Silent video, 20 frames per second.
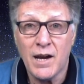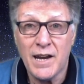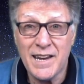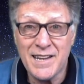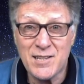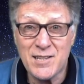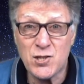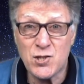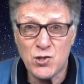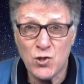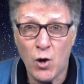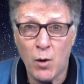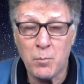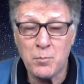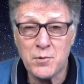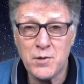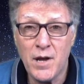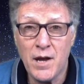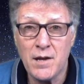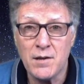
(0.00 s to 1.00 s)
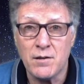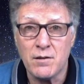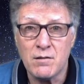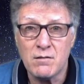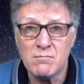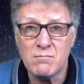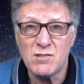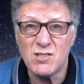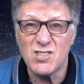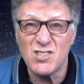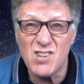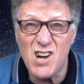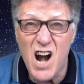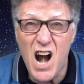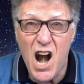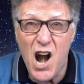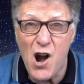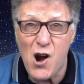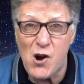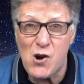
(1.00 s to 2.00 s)
It stopped dead.
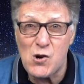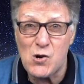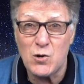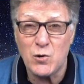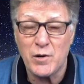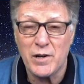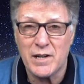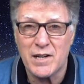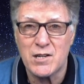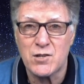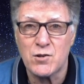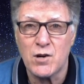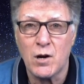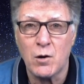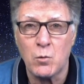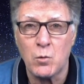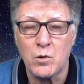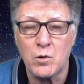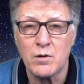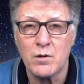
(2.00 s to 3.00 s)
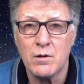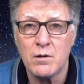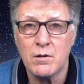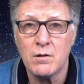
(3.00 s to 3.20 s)
"Row!" it growled.